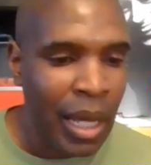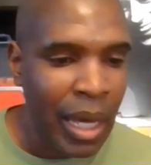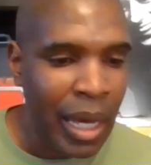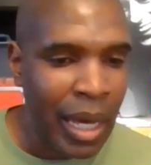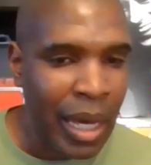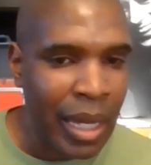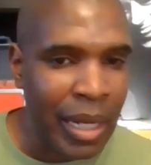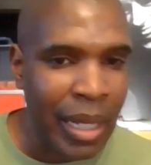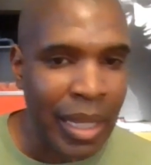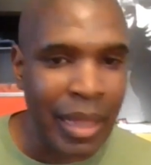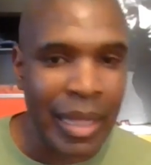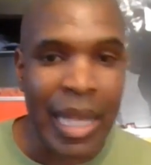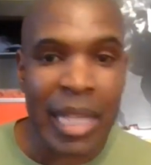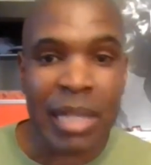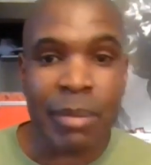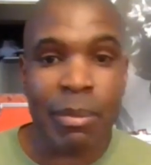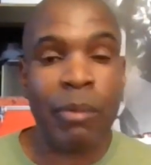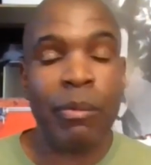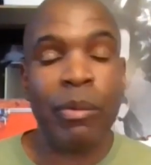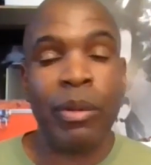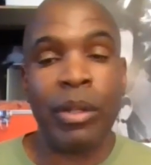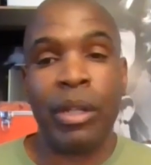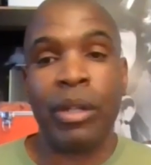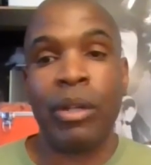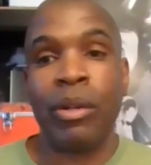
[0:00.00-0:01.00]
and that's
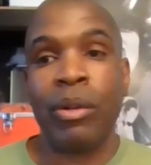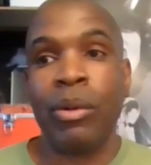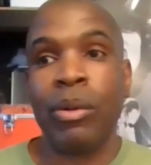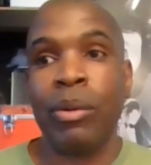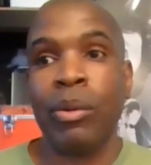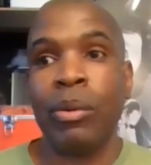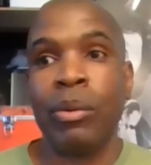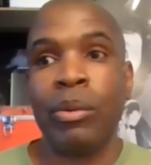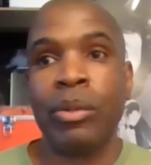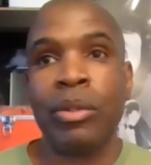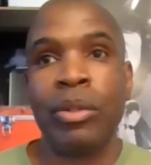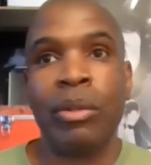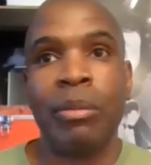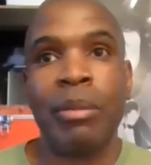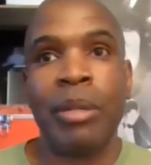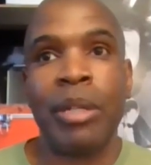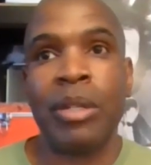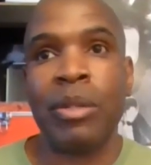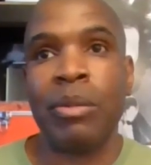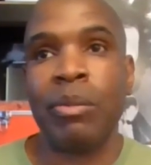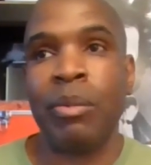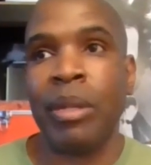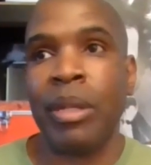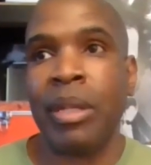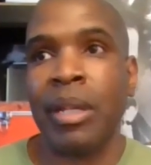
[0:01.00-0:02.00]
been really cool too,
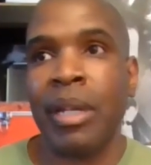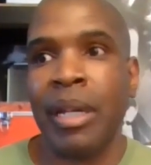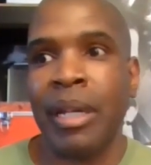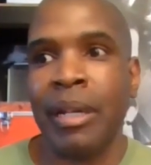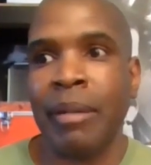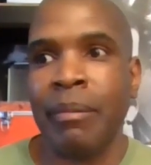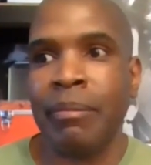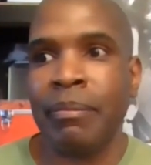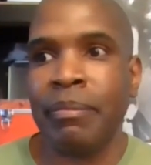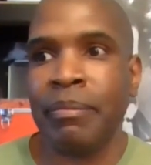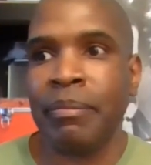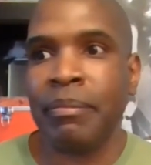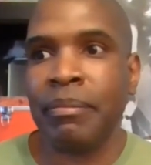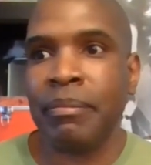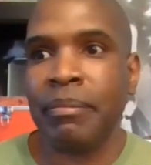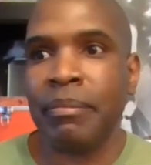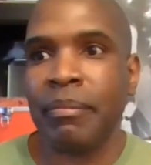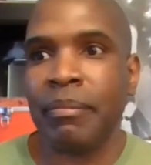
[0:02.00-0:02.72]
because with kind